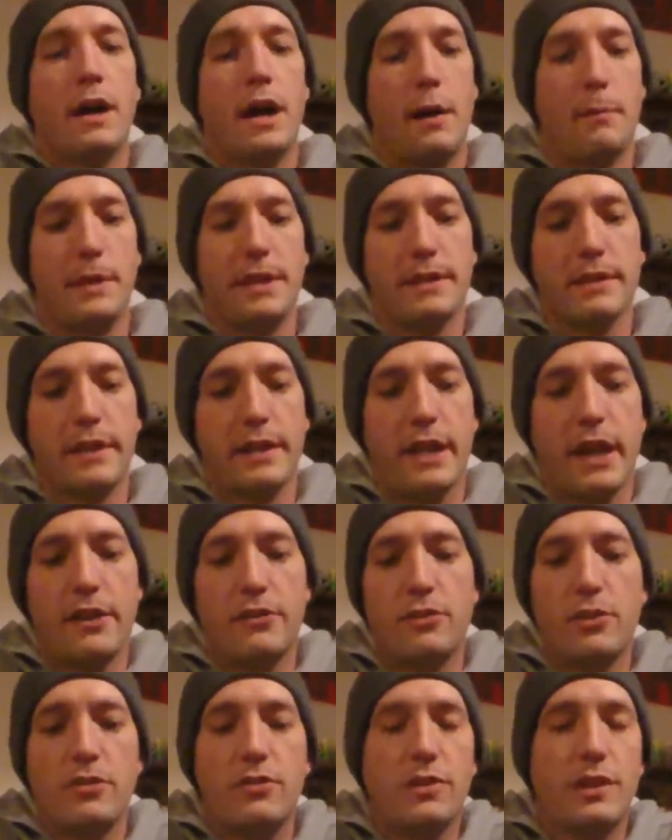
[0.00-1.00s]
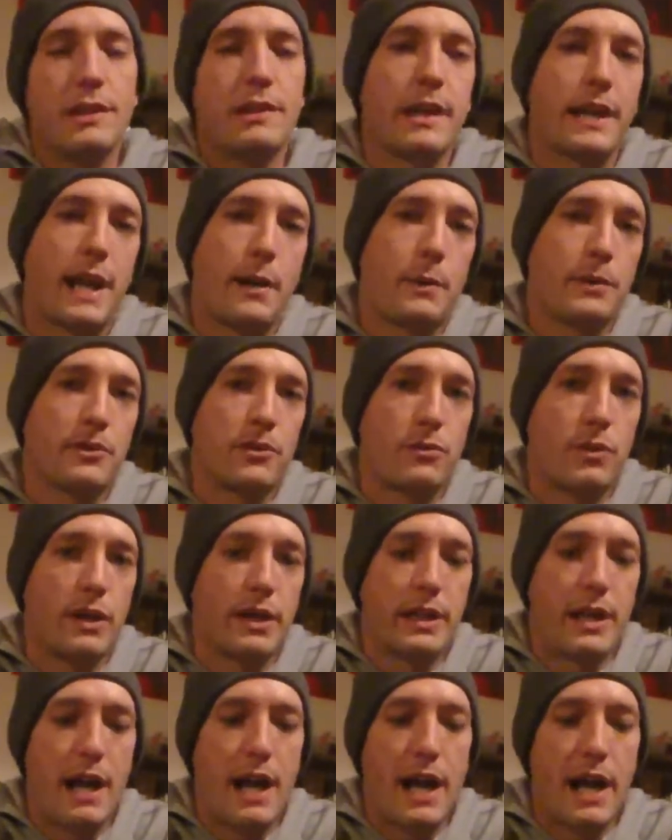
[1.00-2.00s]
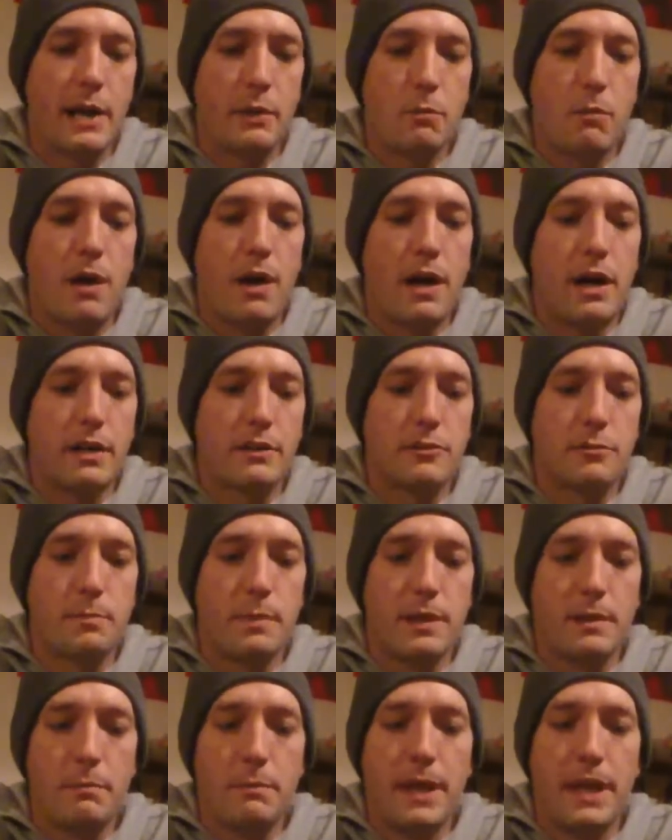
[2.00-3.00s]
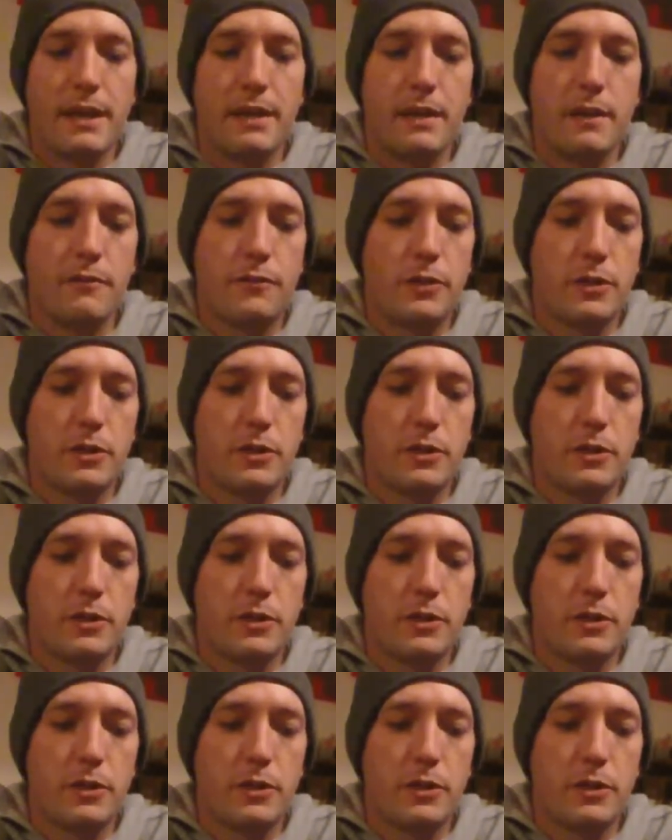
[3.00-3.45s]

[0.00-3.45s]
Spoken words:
I mean, like, as you see, like, I wasn't running high watts, but man, if